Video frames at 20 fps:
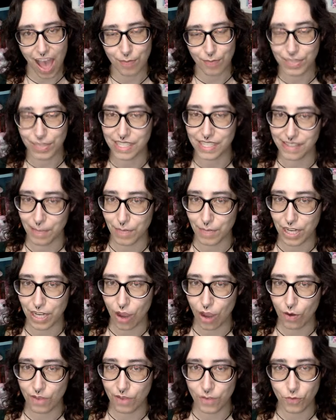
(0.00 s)
Please let me
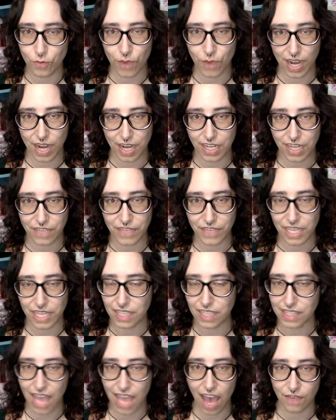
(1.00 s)
know if you've read any of
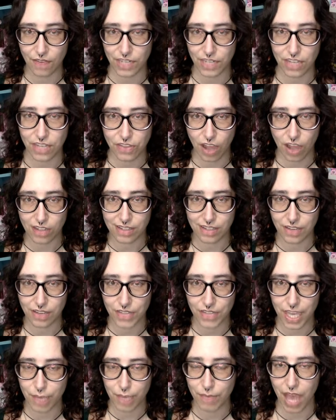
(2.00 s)
these, have any thoughts on
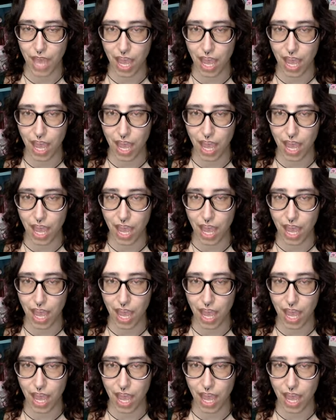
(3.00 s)
them,